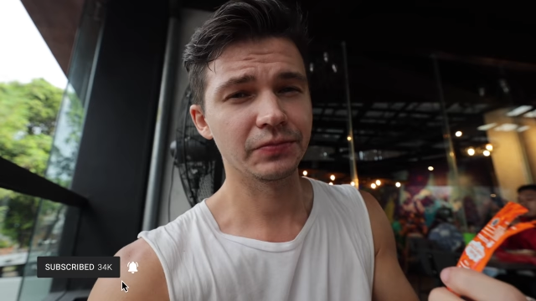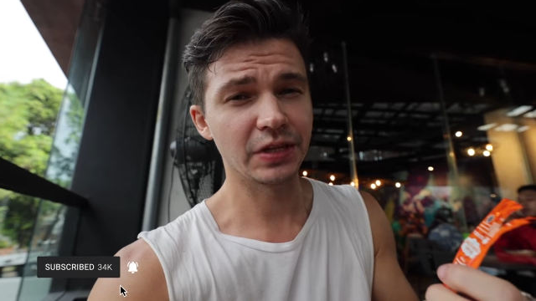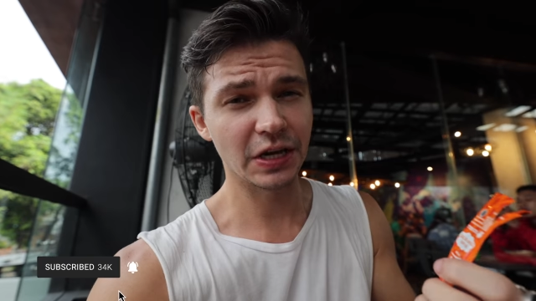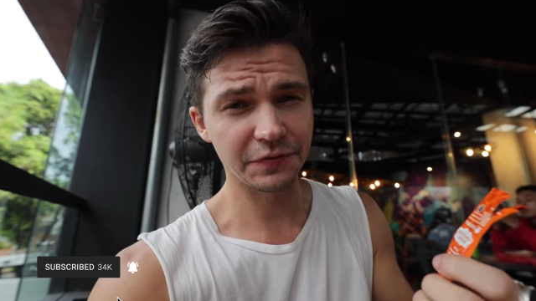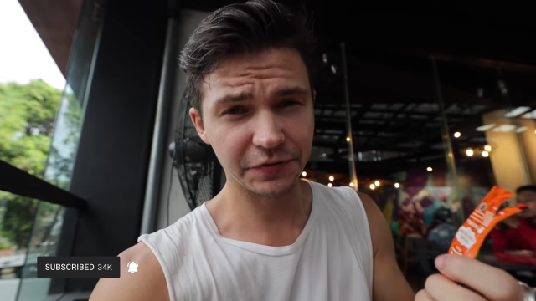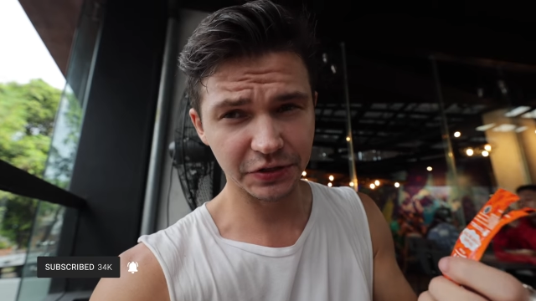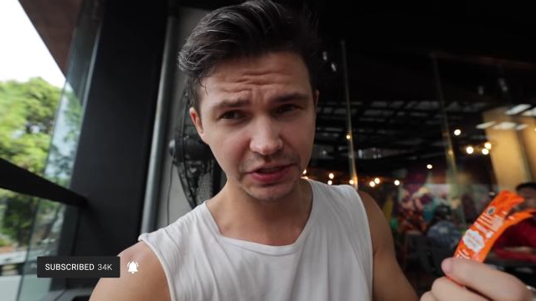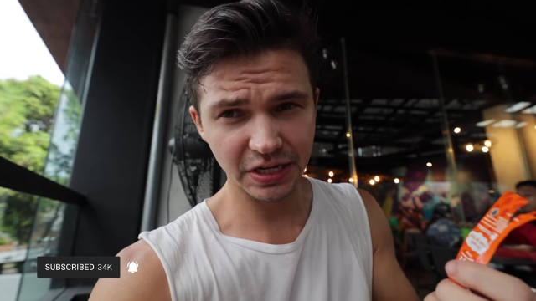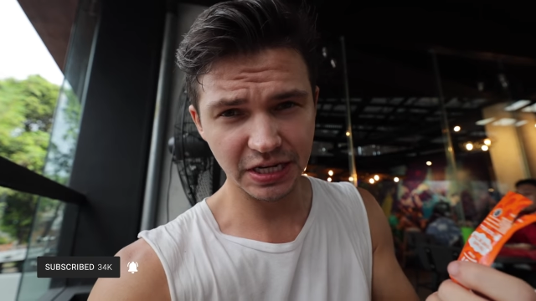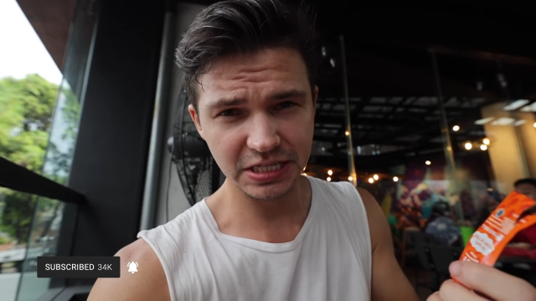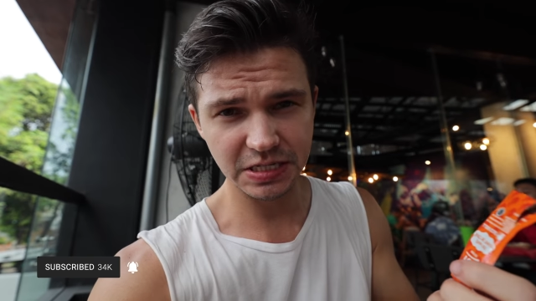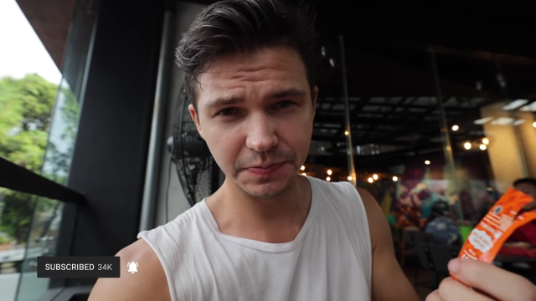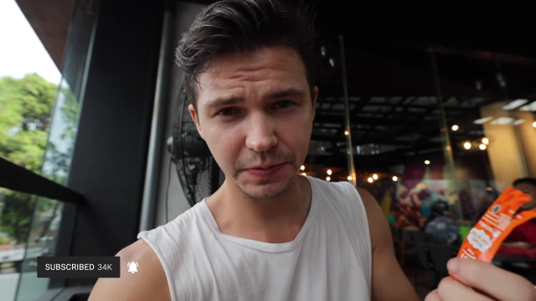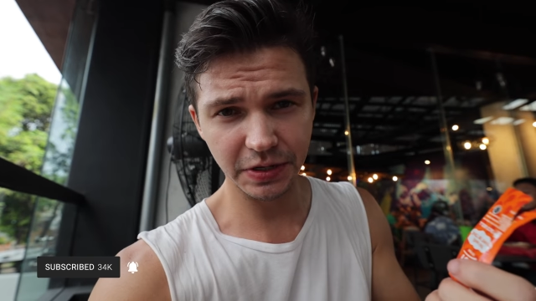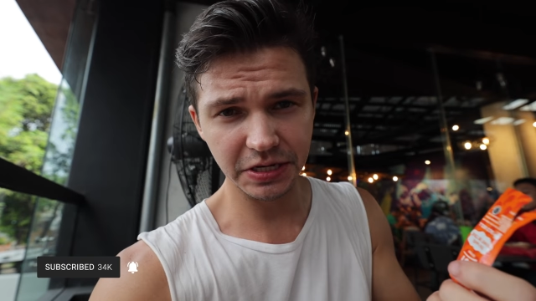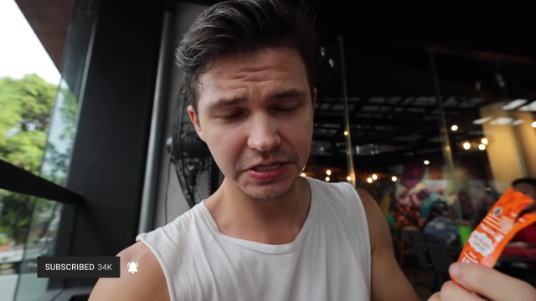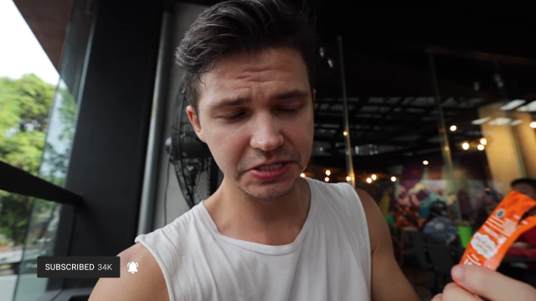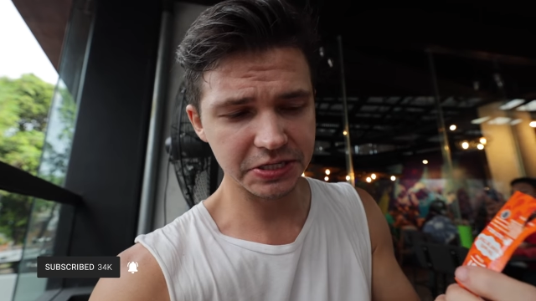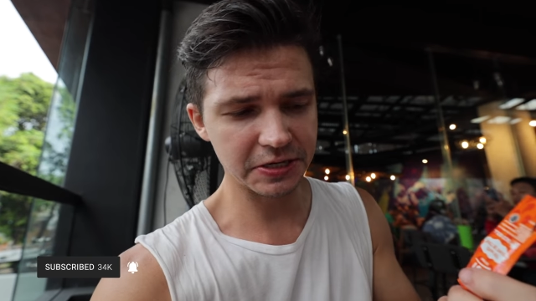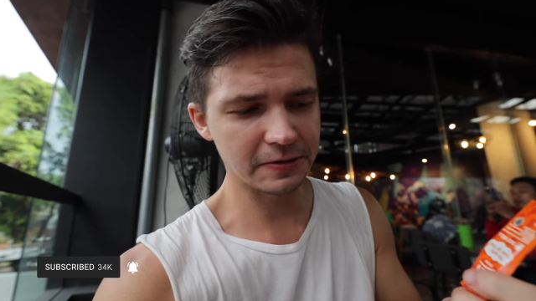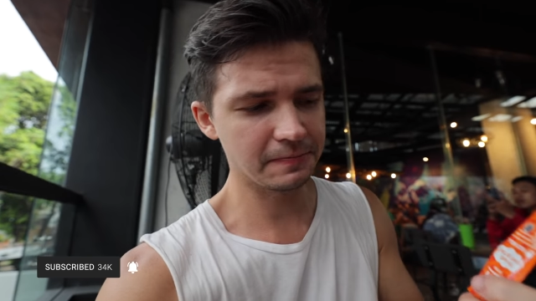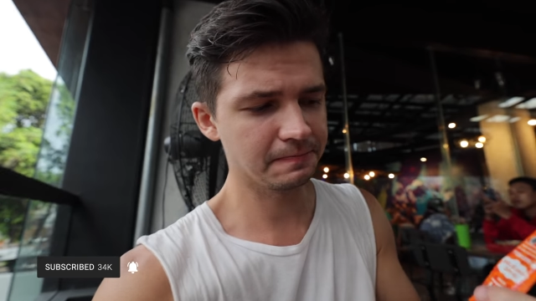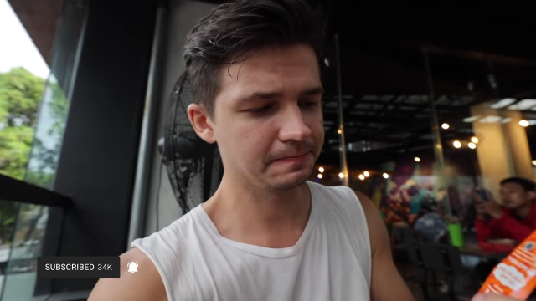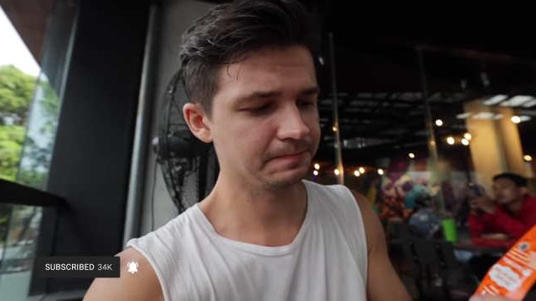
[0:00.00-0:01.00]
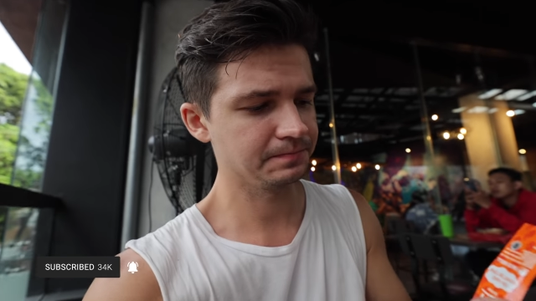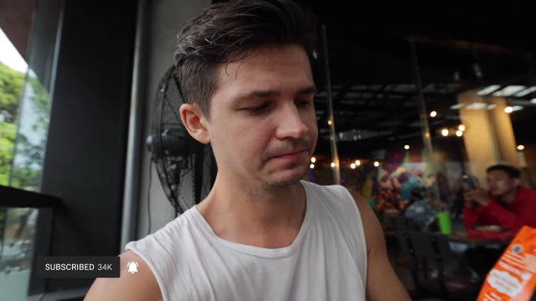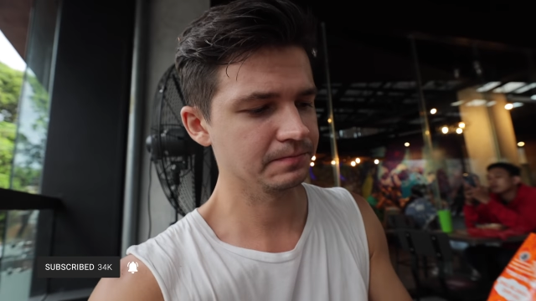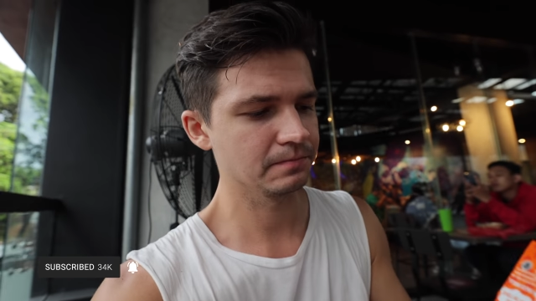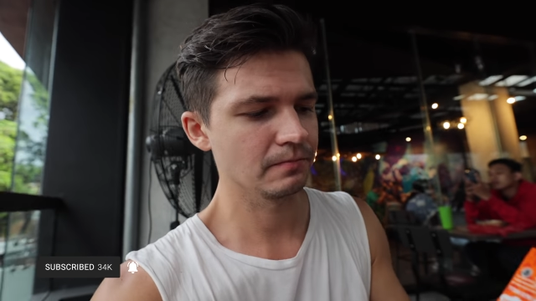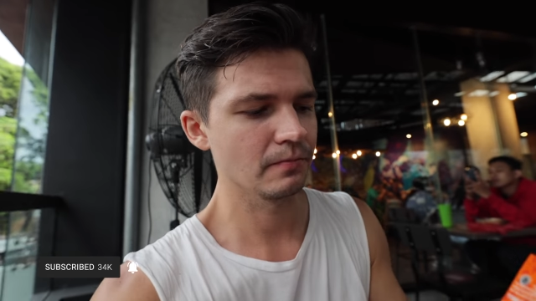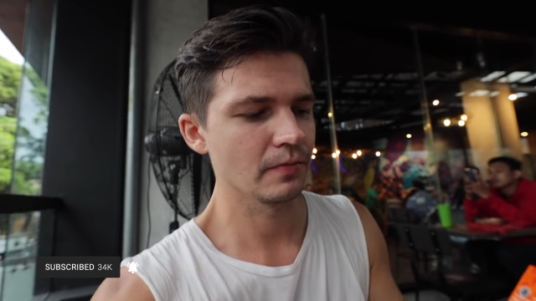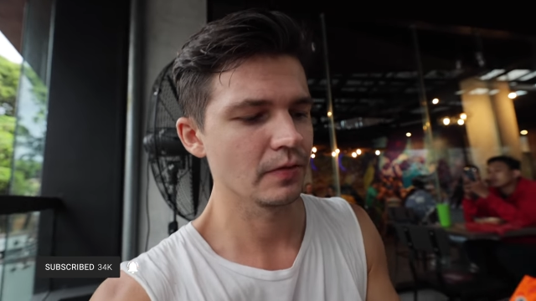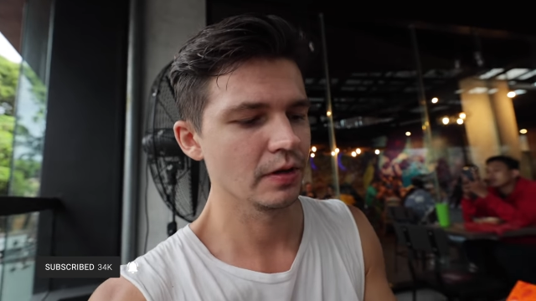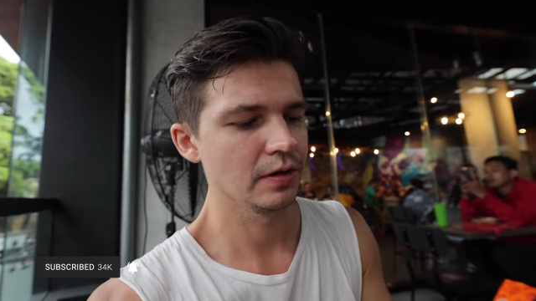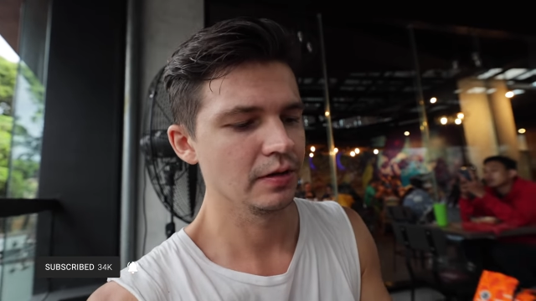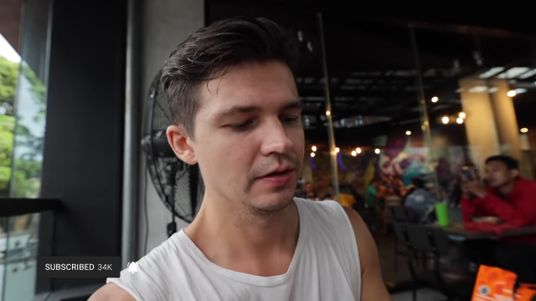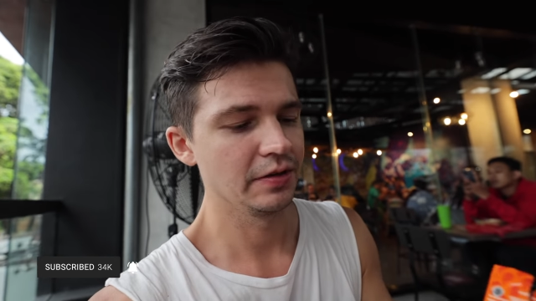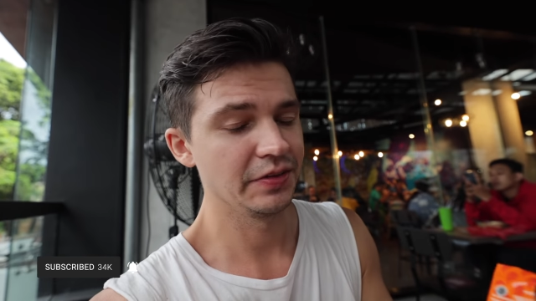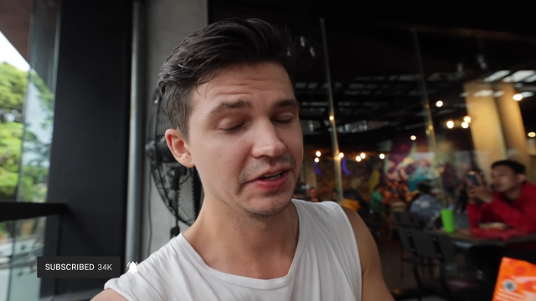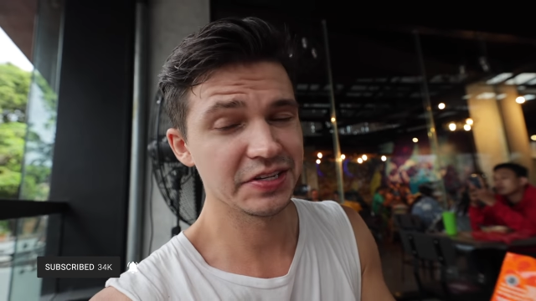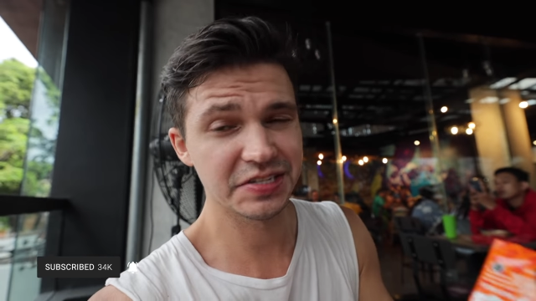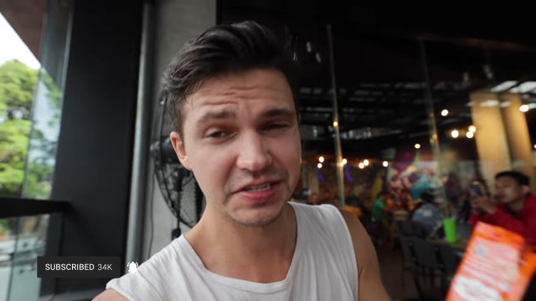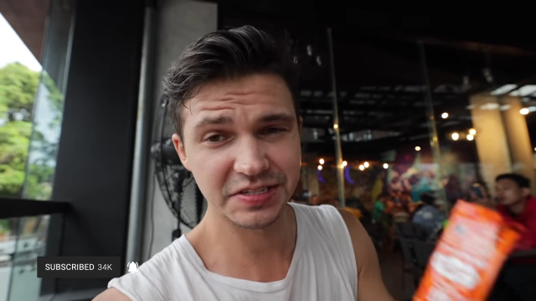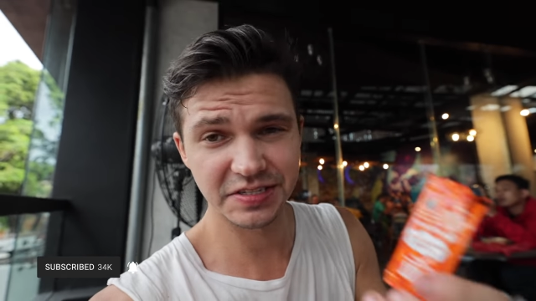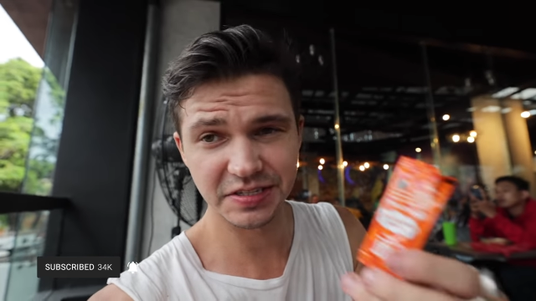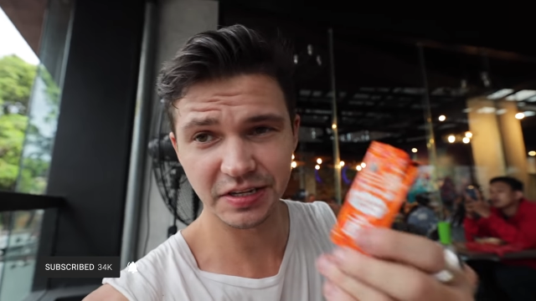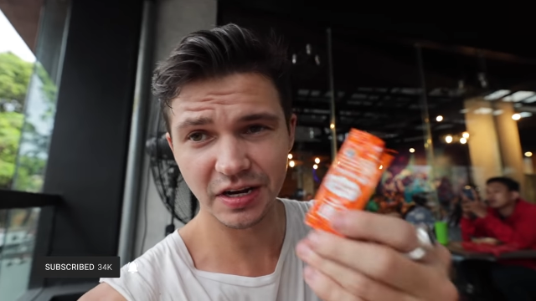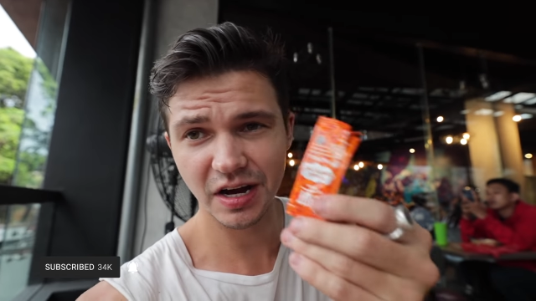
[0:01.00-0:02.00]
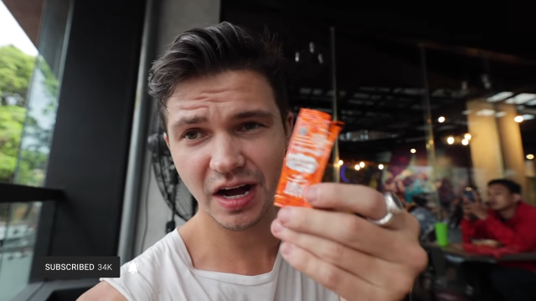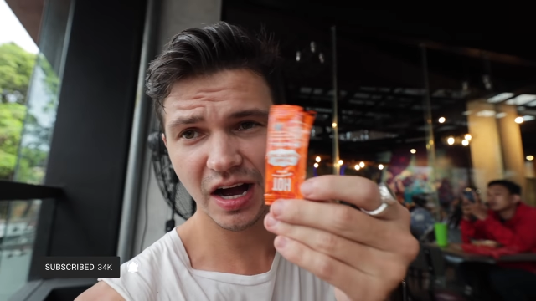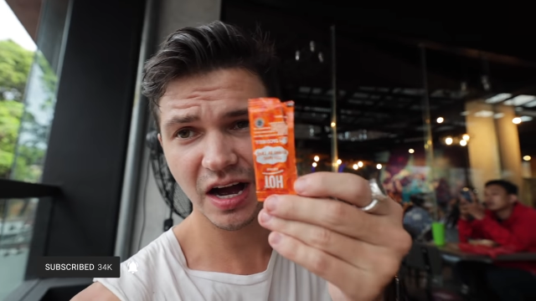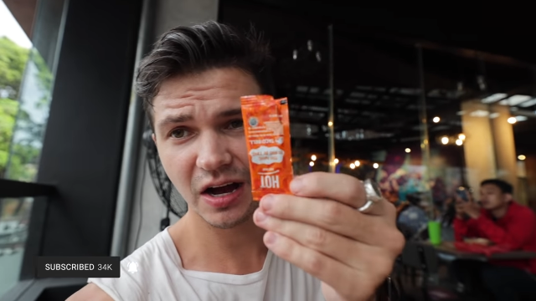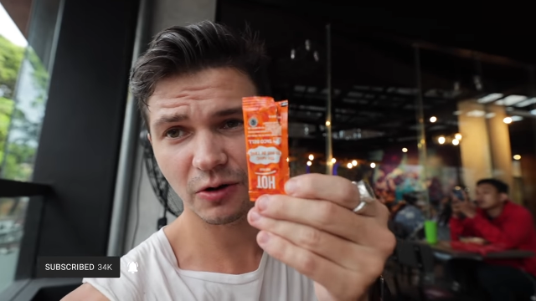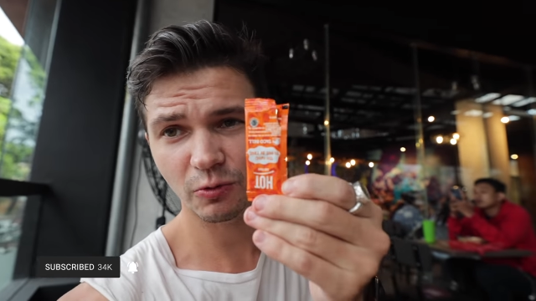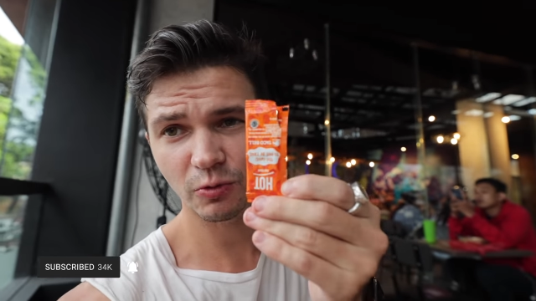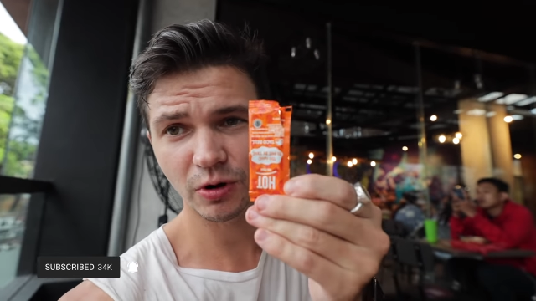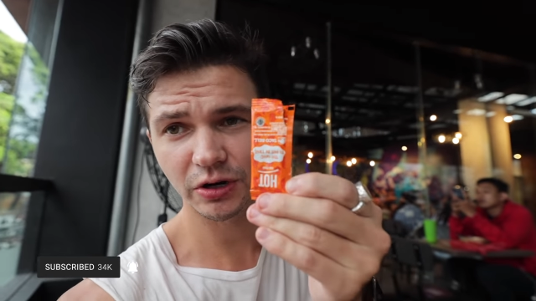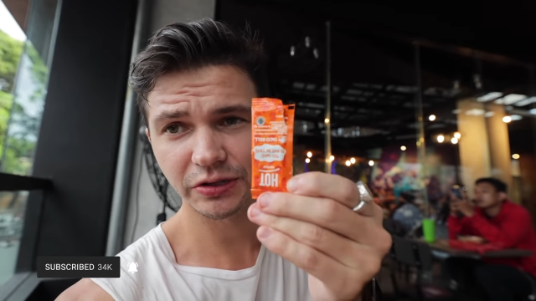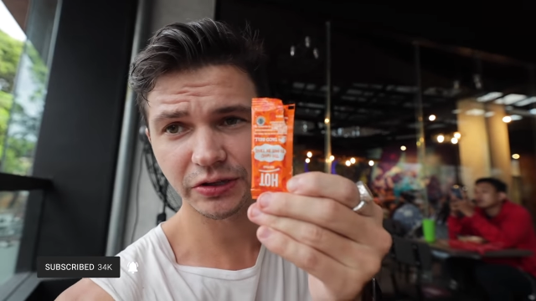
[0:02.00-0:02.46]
Definitely not spicy. This is the hot